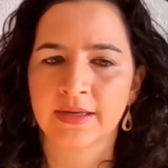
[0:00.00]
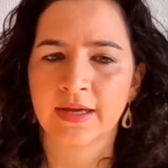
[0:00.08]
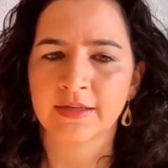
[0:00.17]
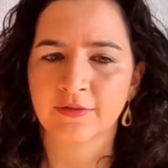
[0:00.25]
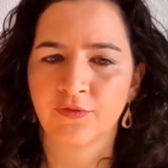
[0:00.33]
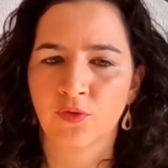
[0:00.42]
and
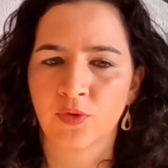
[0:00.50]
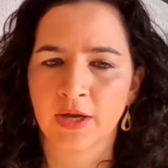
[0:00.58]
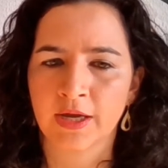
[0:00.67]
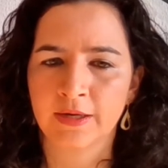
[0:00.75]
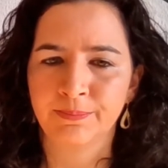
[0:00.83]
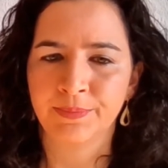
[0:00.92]
ask for
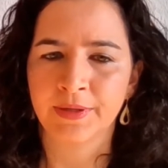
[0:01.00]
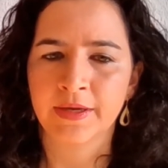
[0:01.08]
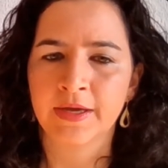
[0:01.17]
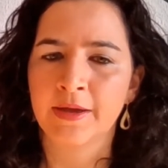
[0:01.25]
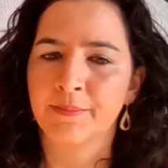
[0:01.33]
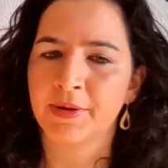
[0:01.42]
help
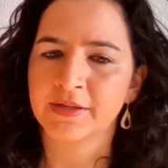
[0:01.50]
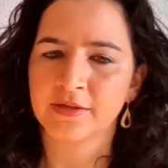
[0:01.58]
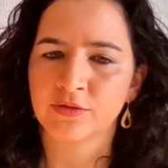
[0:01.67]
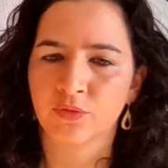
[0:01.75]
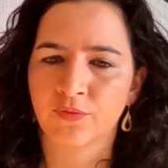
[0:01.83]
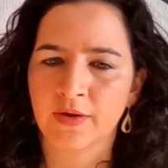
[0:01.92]
by
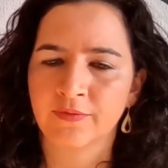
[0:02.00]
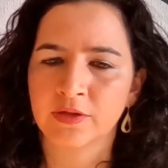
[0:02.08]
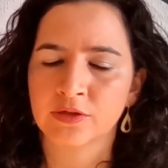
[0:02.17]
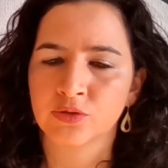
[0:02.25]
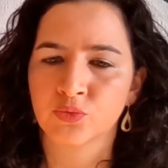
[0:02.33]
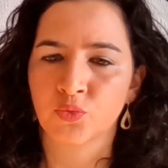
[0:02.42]
the
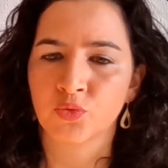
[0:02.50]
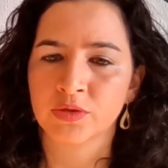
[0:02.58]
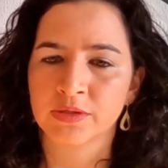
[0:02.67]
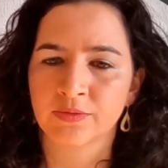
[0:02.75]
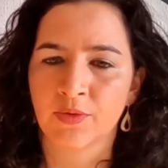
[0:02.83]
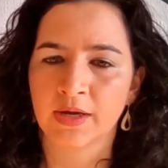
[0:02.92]
surviving through
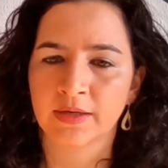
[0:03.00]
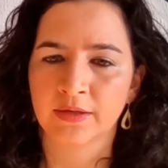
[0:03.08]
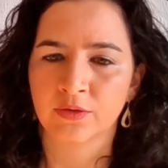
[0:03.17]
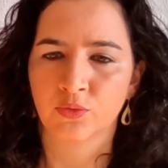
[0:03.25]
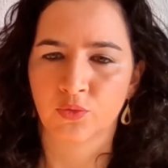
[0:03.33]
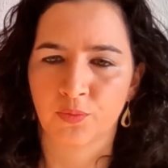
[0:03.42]

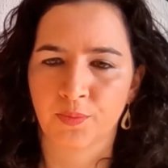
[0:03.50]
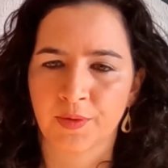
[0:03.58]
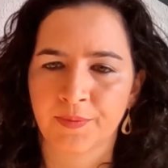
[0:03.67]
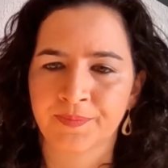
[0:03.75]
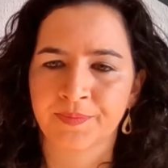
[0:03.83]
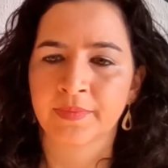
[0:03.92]
struggle group.
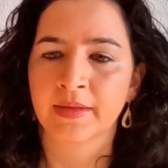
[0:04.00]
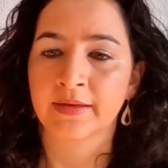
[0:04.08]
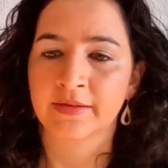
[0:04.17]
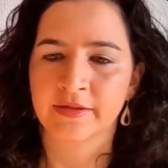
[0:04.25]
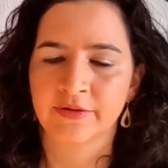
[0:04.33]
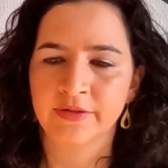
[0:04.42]

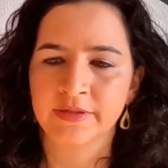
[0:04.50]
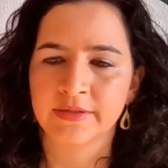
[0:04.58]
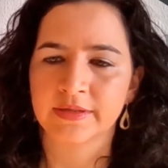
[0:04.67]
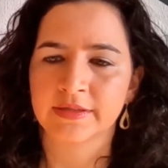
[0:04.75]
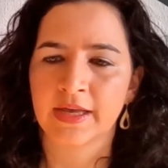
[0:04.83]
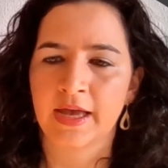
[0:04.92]
Third,
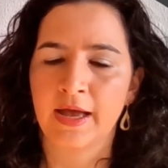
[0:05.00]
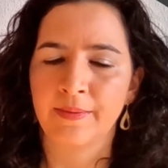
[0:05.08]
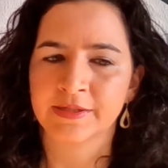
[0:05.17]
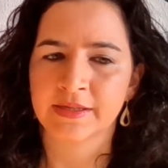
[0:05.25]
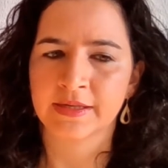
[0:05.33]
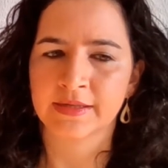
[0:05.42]
the
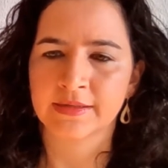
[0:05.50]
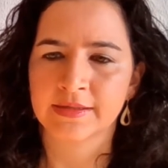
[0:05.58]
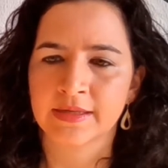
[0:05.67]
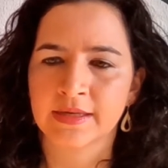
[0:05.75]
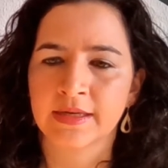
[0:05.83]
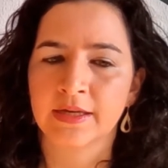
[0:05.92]
absence,
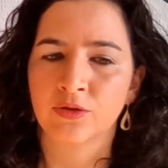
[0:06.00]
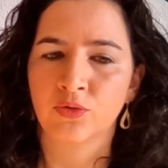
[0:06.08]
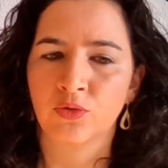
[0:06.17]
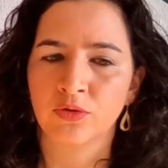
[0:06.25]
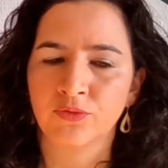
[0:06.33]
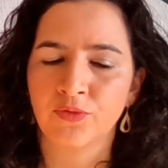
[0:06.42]
in
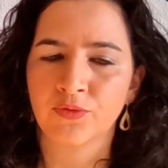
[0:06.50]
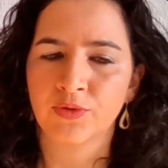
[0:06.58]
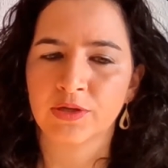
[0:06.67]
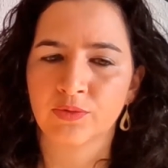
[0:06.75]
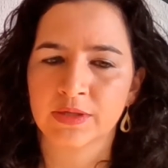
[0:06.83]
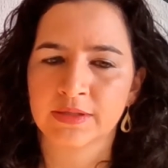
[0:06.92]

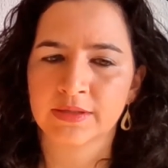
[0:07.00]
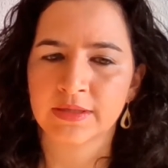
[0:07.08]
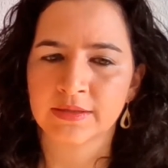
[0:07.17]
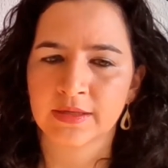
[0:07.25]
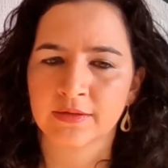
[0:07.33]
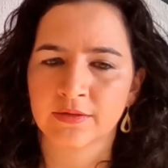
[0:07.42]
contrary to
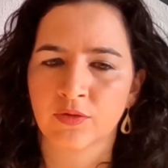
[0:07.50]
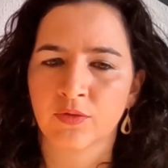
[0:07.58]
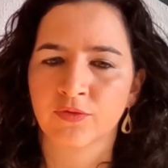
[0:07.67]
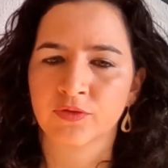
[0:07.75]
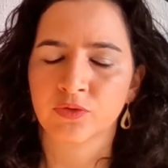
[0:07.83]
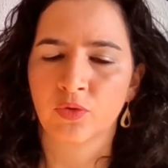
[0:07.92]
existence
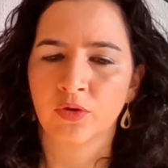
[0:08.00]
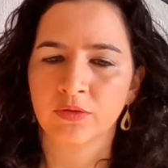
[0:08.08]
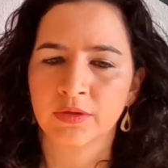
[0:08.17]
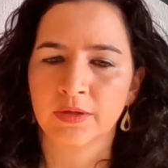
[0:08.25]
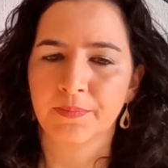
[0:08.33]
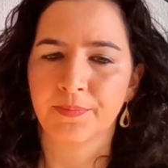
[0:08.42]
of
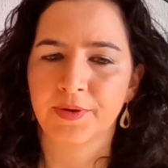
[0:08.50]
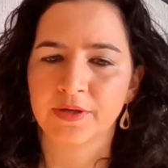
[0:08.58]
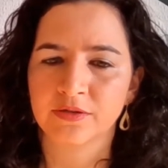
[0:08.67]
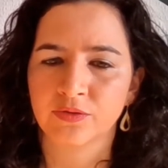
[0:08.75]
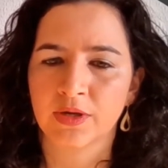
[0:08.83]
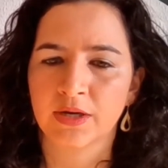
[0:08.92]
strong
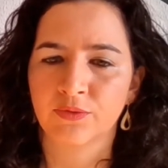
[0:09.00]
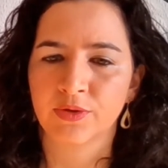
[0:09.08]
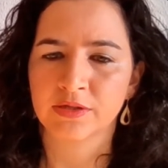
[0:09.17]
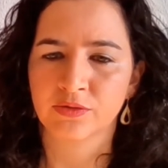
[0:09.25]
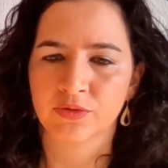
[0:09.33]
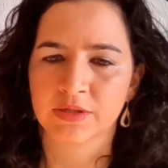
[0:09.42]
personal
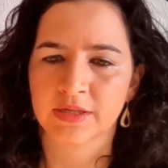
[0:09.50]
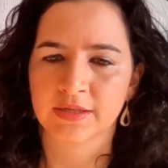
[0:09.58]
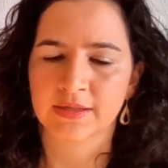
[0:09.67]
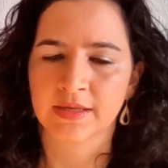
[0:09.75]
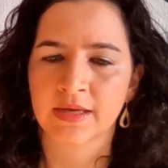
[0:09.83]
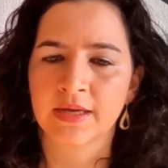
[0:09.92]

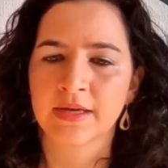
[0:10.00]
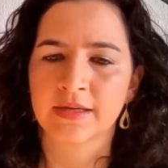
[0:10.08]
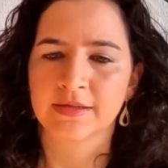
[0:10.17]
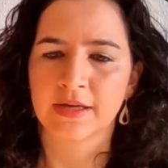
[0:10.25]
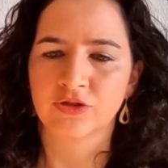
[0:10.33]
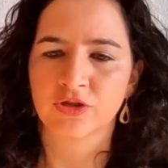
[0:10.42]
resources,
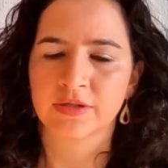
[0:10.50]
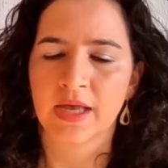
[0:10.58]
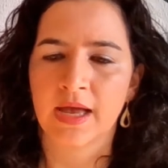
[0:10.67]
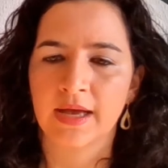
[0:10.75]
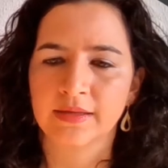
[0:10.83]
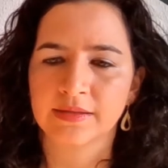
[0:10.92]
such as
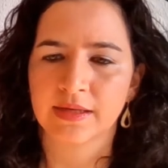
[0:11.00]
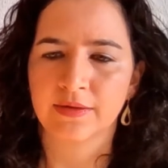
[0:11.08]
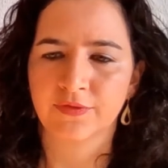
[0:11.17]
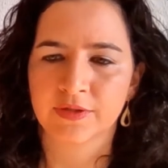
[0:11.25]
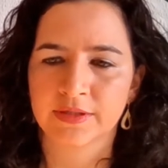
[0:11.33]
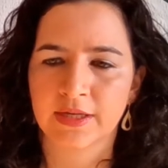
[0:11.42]
high
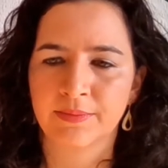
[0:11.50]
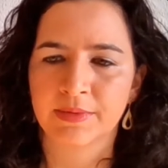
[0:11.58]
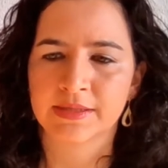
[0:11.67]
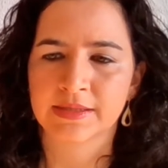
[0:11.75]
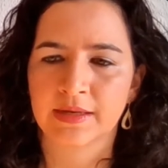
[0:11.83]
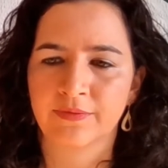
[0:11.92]
self-esteem
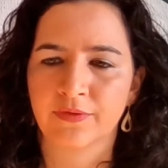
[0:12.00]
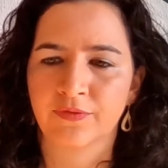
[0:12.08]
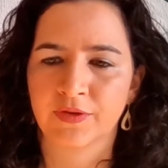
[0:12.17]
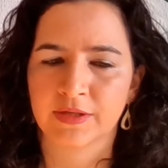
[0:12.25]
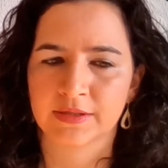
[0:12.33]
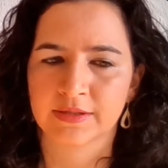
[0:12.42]
and
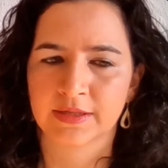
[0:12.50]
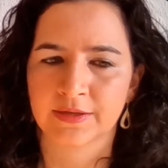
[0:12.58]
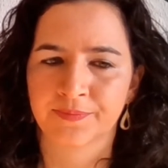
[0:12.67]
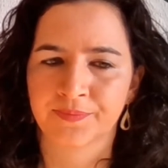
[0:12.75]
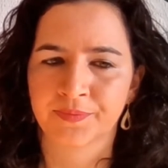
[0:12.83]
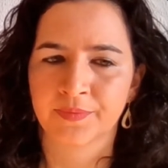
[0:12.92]
self-efficacy.